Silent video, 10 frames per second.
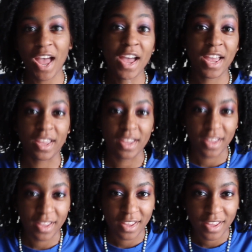I
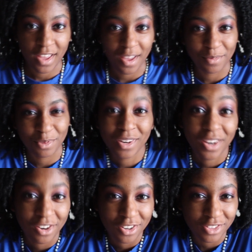am
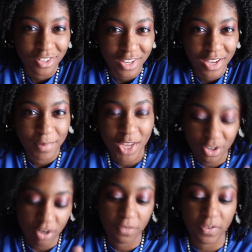3D Girls Are Lame,
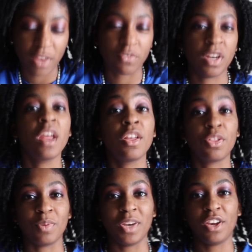your favorite
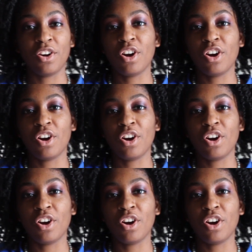3D